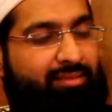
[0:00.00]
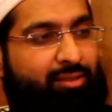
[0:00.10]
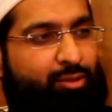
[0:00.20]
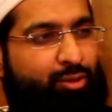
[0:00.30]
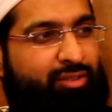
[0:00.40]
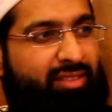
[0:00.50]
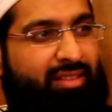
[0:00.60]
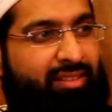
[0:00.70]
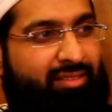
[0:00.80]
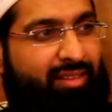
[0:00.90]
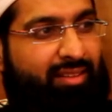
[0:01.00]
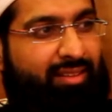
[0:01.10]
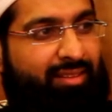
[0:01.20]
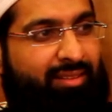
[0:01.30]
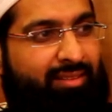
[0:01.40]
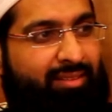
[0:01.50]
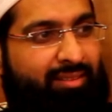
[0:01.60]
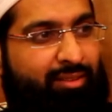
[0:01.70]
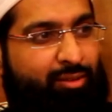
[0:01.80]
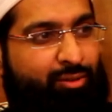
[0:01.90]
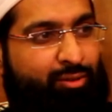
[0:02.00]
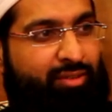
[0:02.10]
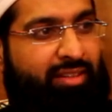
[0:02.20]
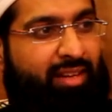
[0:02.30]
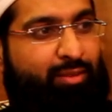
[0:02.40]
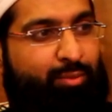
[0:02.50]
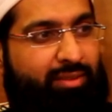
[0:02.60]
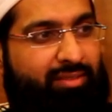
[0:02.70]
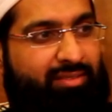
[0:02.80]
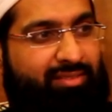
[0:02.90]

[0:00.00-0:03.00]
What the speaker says: You shouldn't say things like that. You should say nice words.